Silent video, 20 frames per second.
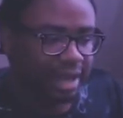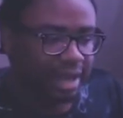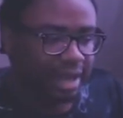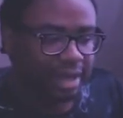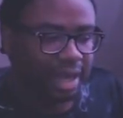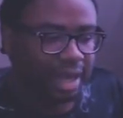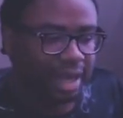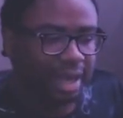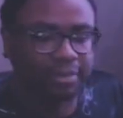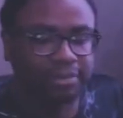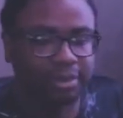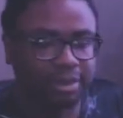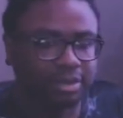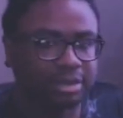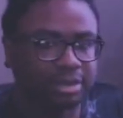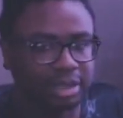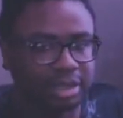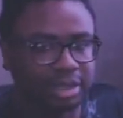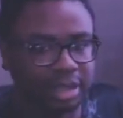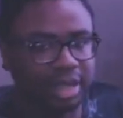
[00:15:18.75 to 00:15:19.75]
And I
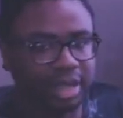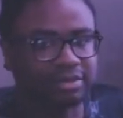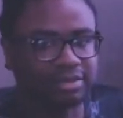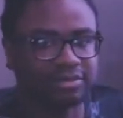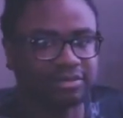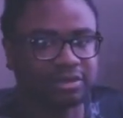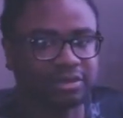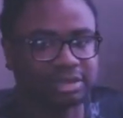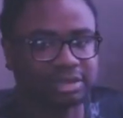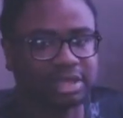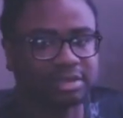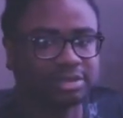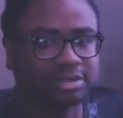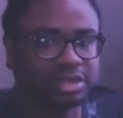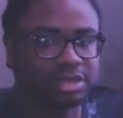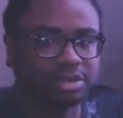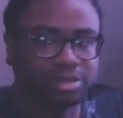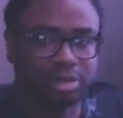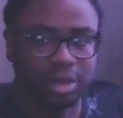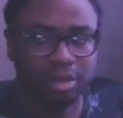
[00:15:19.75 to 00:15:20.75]
personally, like, as far as the
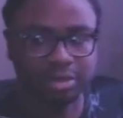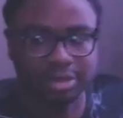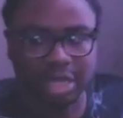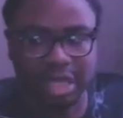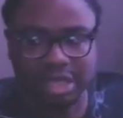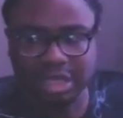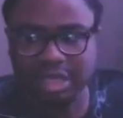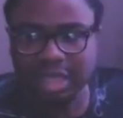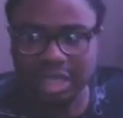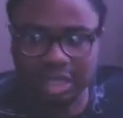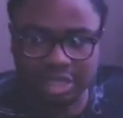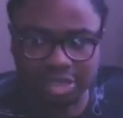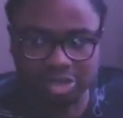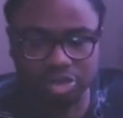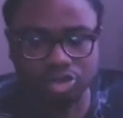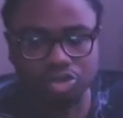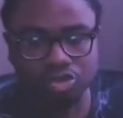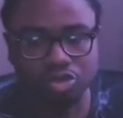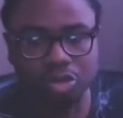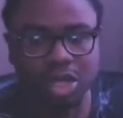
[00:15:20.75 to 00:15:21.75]
MCU goes, I think they could
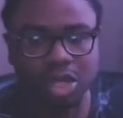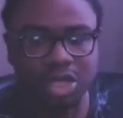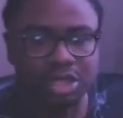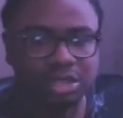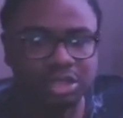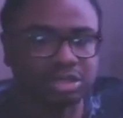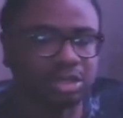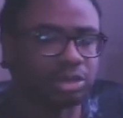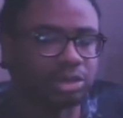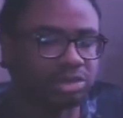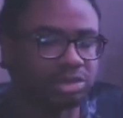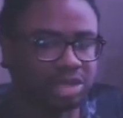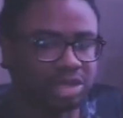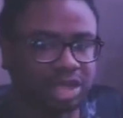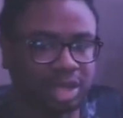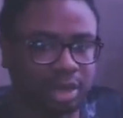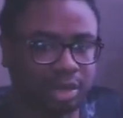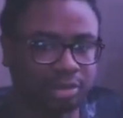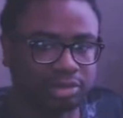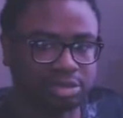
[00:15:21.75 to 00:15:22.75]
do certain
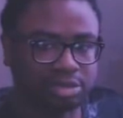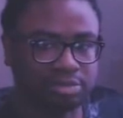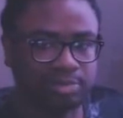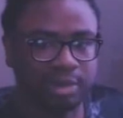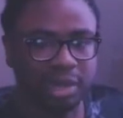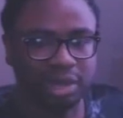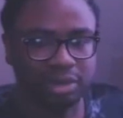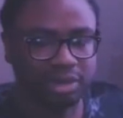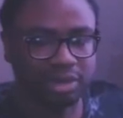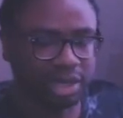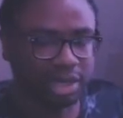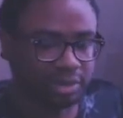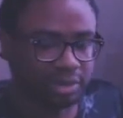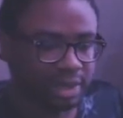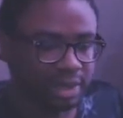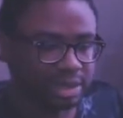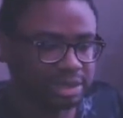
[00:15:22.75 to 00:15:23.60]
characters better anyway.